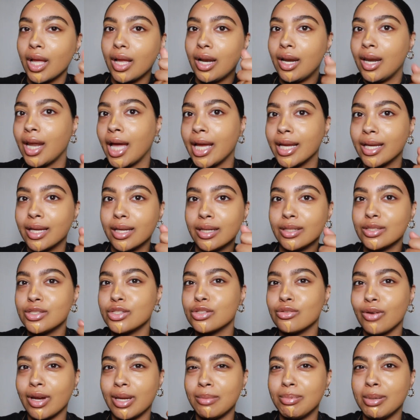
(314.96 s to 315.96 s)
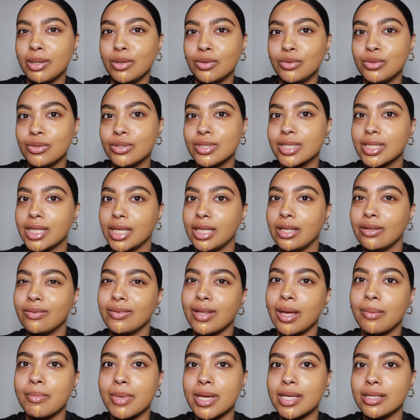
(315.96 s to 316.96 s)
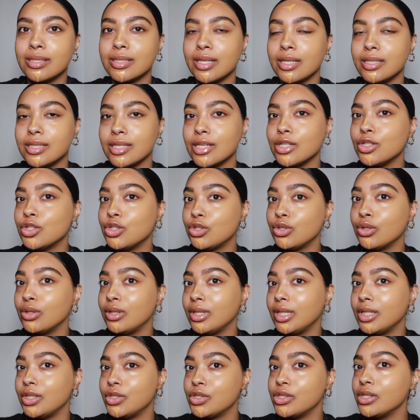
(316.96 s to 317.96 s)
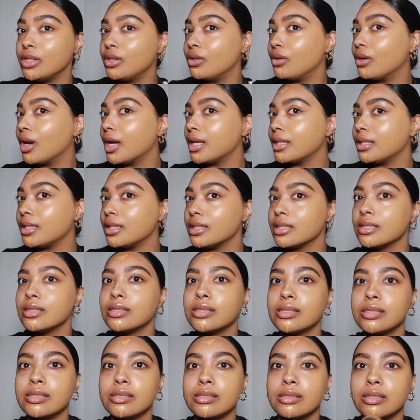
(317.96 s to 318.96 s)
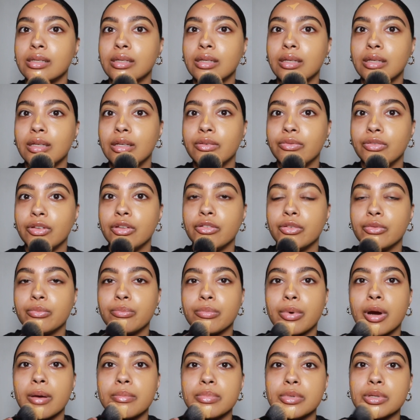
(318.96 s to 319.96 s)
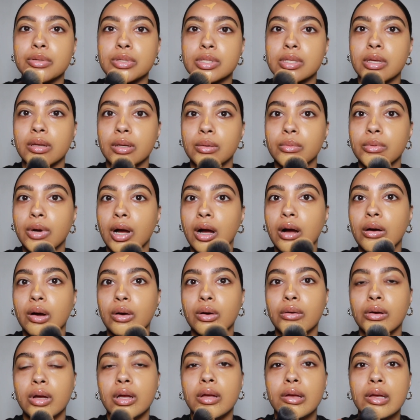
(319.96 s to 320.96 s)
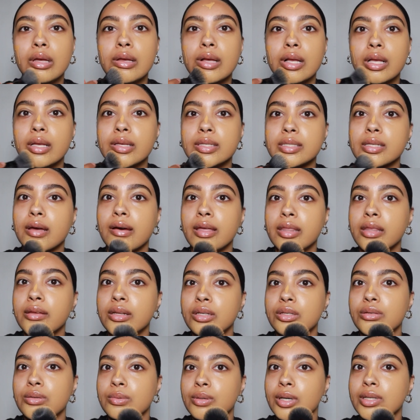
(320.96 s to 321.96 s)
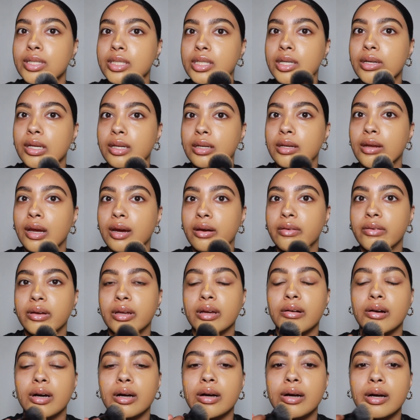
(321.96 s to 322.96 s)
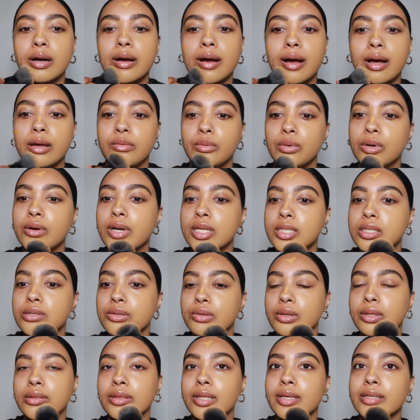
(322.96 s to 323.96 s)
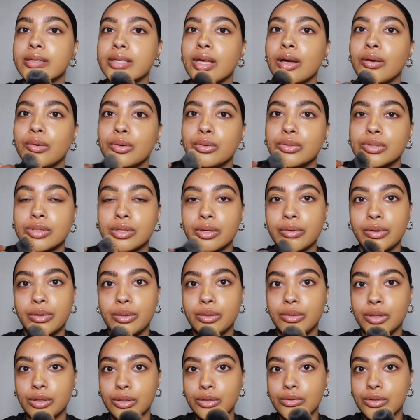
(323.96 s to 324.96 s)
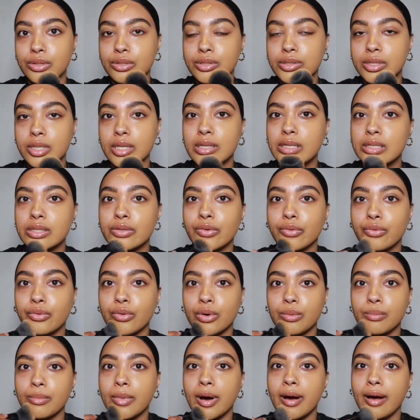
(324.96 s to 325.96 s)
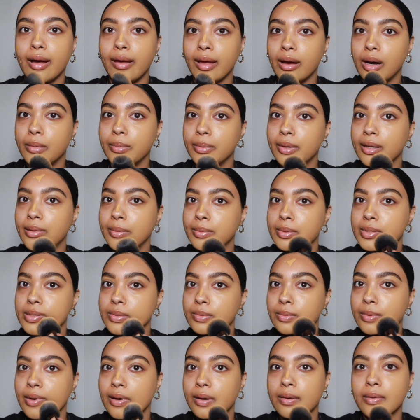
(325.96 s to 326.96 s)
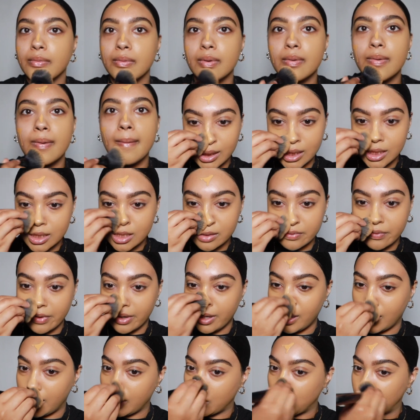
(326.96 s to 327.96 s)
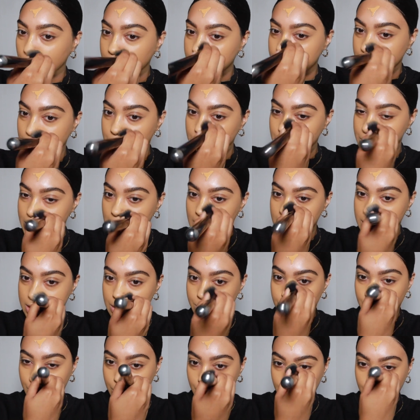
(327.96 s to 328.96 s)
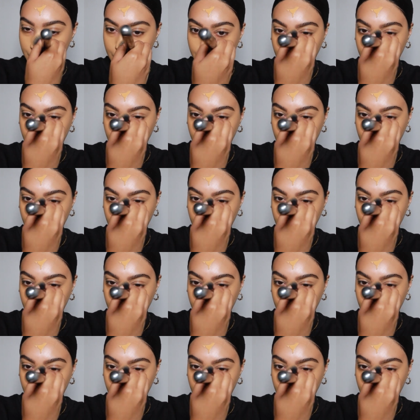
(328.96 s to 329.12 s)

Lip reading: like scraping on your skin, if that makes sense. It should literally look like this if you've prepped your skin well. So I then do my chin area, and what I do with this, I also use this for my upper lip as well, and this is very like optional to actually put